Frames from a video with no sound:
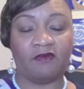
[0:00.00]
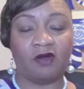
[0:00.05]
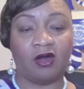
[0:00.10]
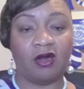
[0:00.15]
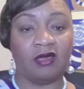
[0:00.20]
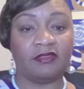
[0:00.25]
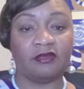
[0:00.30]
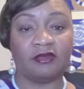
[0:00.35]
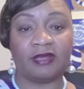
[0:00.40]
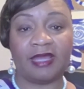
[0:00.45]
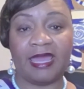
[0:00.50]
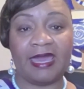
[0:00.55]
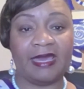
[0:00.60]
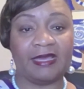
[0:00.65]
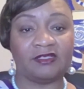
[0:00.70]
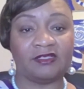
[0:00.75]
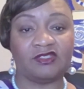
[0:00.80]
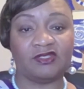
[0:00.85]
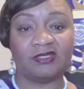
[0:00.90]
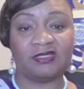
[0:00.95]
Author
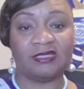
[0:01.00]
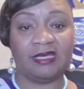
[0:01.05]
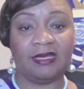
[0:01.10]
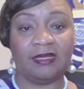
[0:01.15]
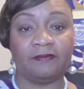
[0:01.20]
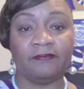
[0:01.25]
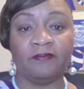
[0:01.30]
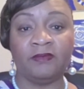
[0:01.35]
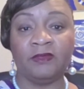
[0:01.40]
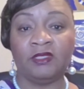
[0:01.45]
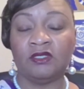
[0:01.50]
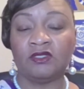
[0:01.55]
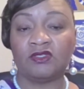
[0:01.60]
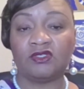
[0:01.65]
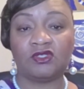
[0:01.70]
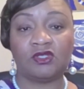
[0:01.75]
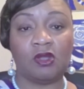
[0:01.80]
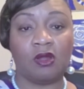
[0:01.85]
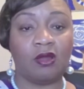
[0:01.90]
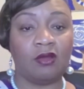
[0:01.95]
Ash said,
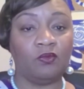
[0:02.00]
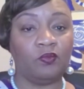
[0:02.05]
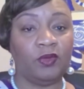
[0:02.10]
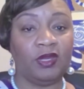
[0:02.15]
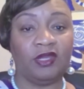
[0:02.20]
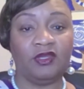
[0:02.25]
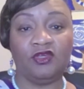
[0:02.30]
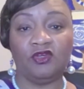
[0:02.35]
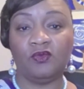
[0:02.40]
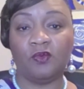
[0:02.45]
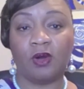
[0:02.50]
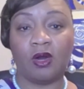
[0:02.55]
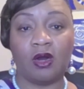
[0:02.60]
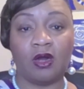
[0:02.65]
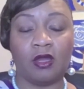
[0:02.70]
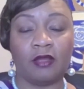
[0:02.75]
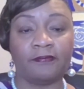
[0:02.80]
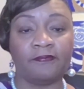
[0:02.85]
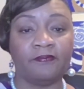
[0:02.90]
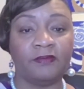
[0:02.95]
Start where you
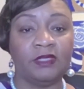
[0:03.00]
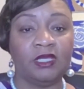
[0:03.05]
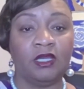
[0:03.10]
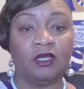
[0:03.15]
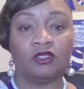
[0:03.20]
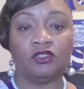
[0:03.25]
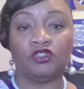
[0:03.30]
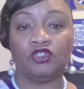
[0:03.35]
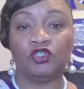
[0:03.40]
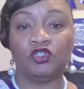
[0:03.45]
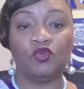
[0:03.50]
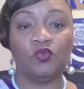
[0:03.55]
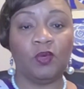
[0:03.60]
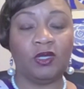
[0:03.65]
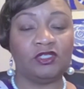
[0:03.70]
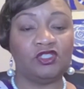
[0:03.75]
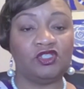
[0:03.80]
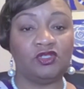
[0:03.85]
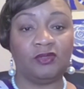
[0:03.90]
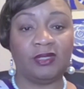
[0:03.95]
are, do
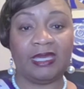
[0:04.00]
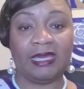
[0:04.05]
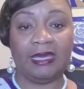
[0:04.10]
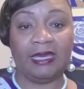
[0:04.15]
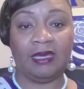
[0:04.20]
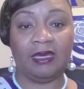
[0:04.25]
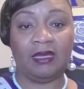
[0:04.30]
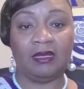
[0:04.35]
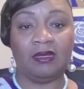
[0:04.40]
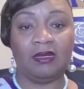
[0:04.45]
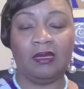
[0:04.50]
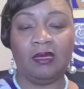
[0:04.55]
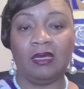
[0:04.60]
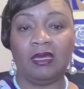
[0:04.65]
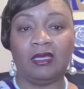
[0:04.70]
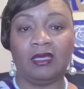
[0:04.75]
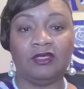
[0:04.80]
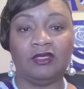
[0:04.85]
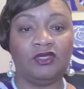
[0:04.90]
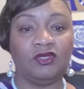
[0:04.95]
what you can,
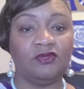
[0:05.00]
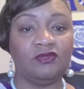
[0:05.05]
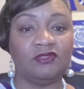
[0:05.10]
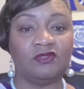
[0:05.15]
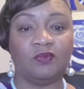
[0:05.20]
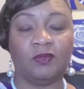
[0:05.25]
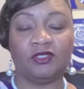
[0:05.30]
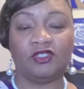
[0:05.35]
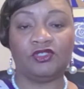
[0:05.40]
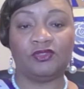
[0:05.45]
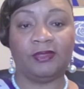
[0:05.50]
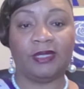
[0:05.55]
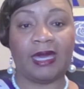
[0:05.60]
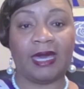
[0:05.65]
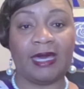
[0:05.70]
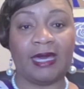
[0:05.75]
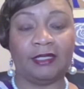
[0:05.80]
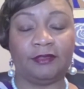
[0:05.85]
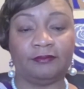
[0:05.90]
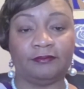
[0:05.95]
and use what you
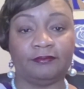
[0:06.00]
got.